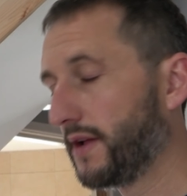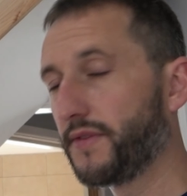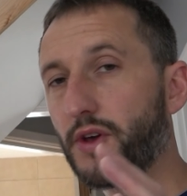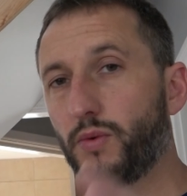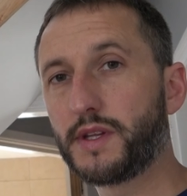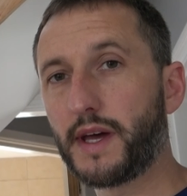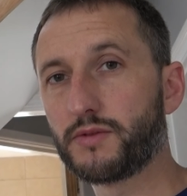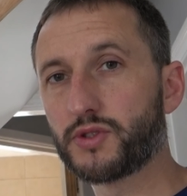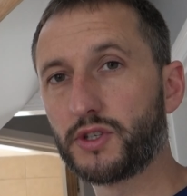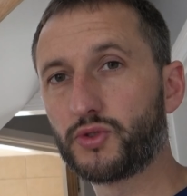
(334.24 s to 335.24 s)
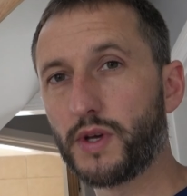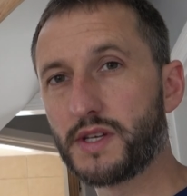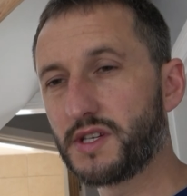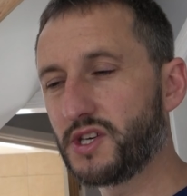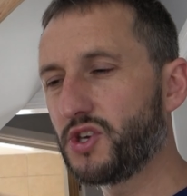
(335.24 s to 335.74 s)
The only downside to it
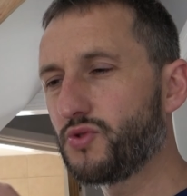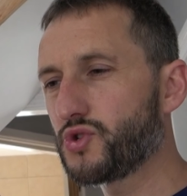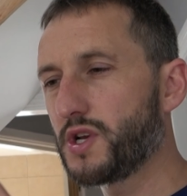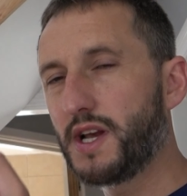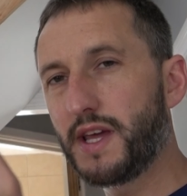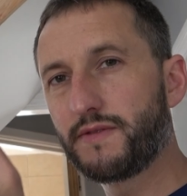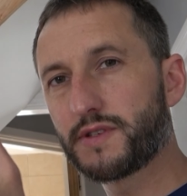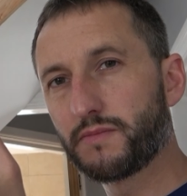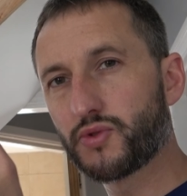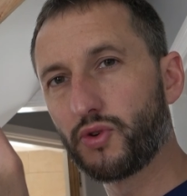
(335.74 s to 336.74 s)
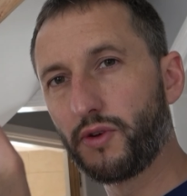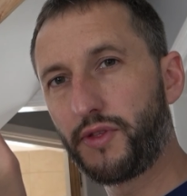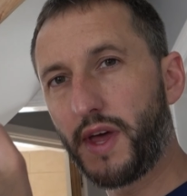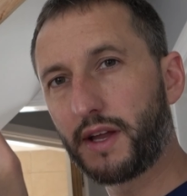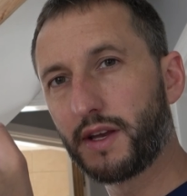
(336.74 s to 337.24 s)
is it usually leaves some sort of
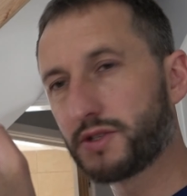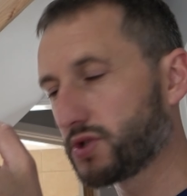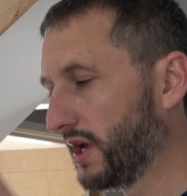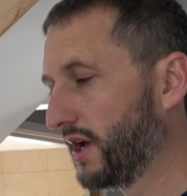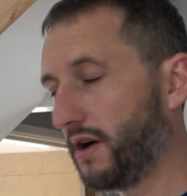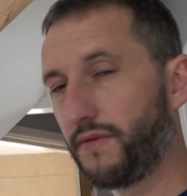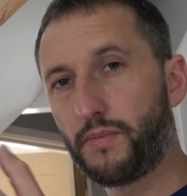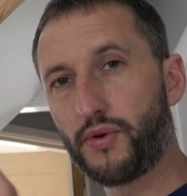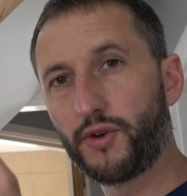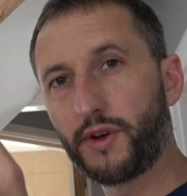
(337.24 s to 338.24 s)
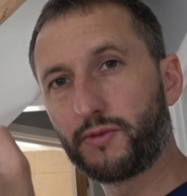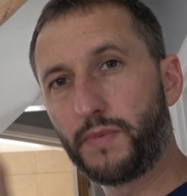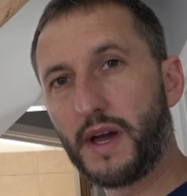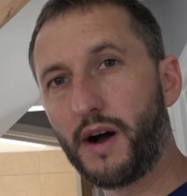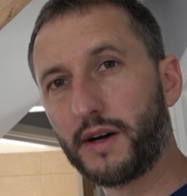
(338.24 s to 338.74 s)
thickness of the product
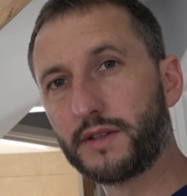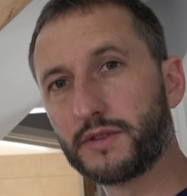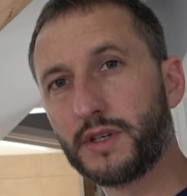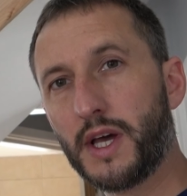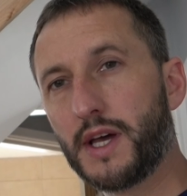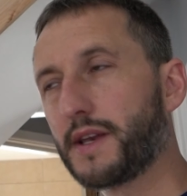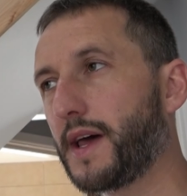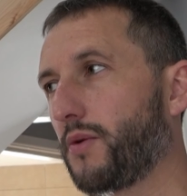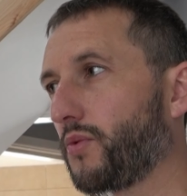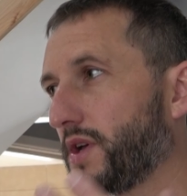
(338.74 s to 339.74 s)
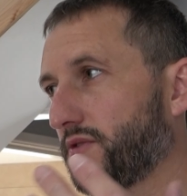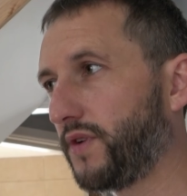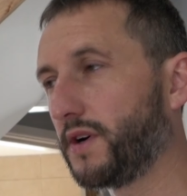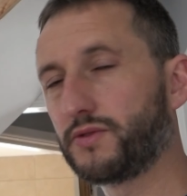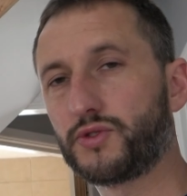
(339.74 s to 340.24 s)
behind. Now, that's
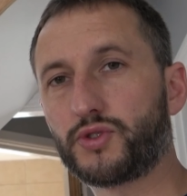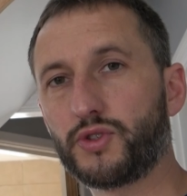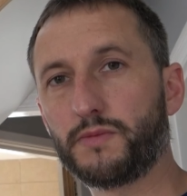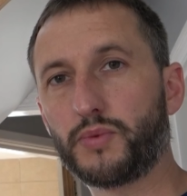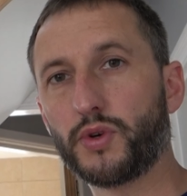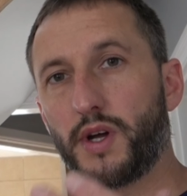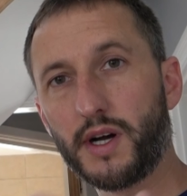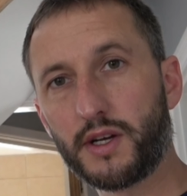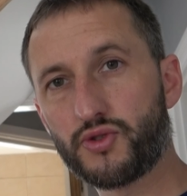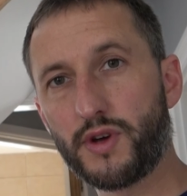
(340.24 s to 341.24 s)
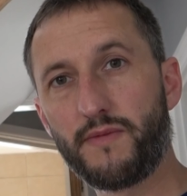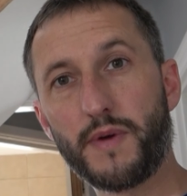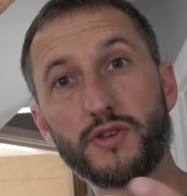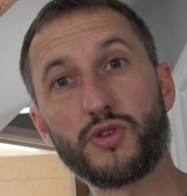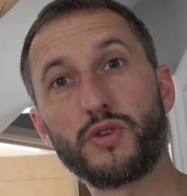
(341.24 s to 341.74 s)
fine on skirting board and architrave
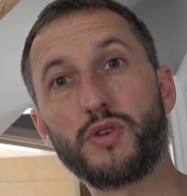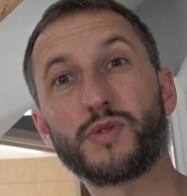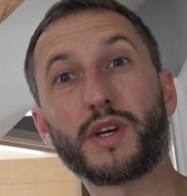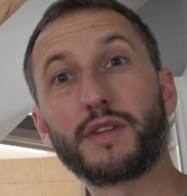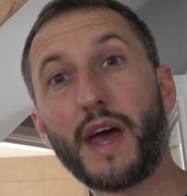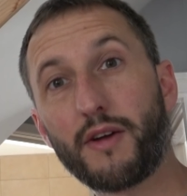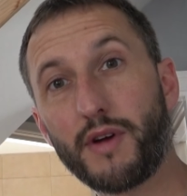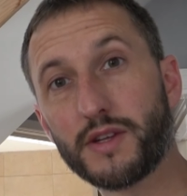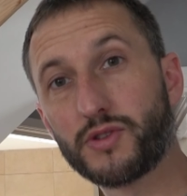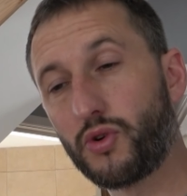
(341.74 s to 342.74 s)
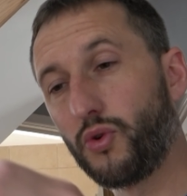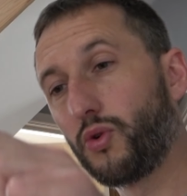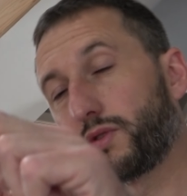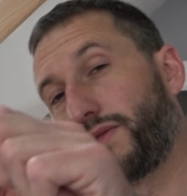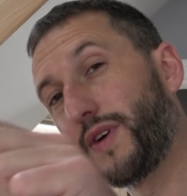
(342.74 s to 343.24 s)
because you can use like a decorator's
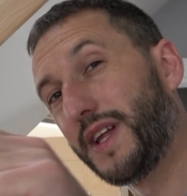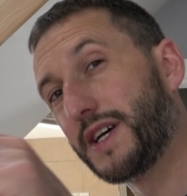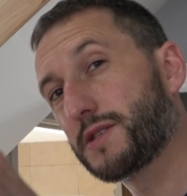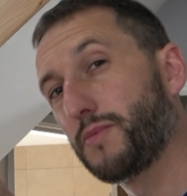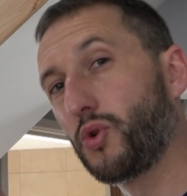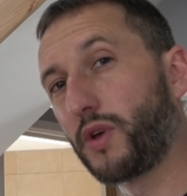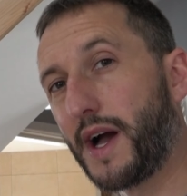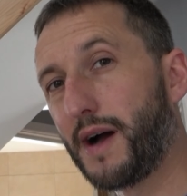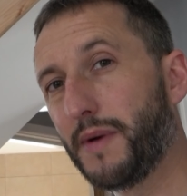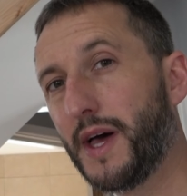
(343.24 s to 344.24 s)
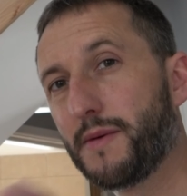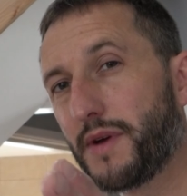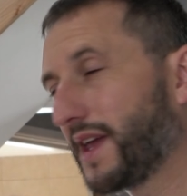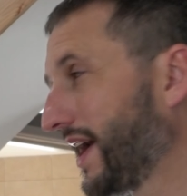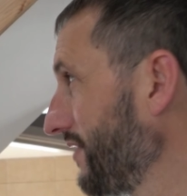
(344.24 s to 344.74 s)
cork to fill that small gap.
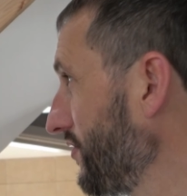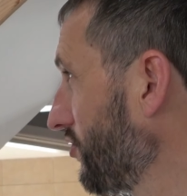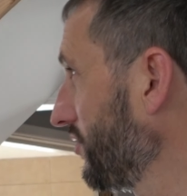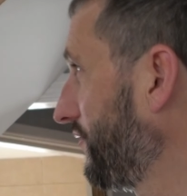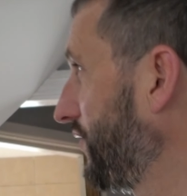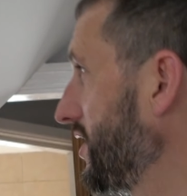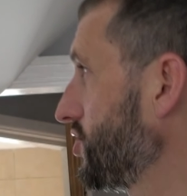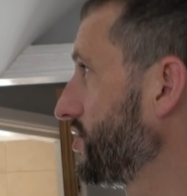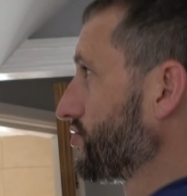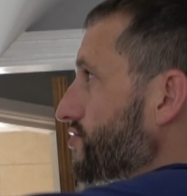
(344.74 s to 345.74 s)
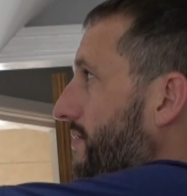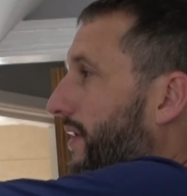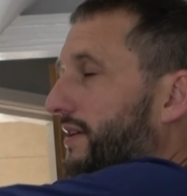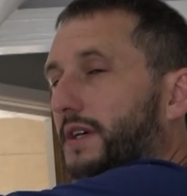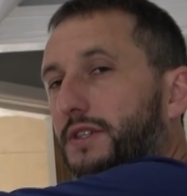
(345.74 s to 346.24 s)
But again, if you're on a finishing trim
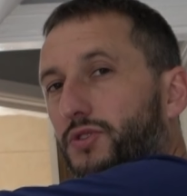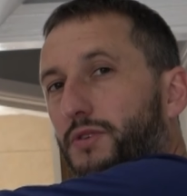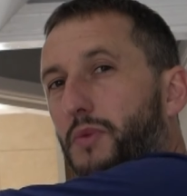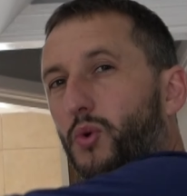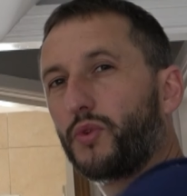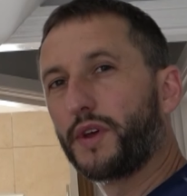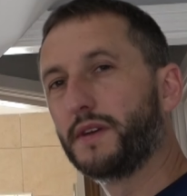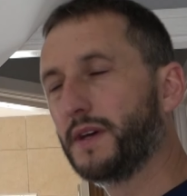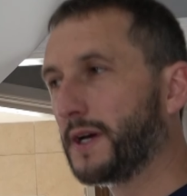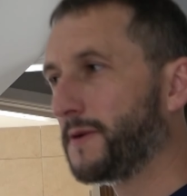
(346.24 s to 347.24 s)
like this, on a moulding,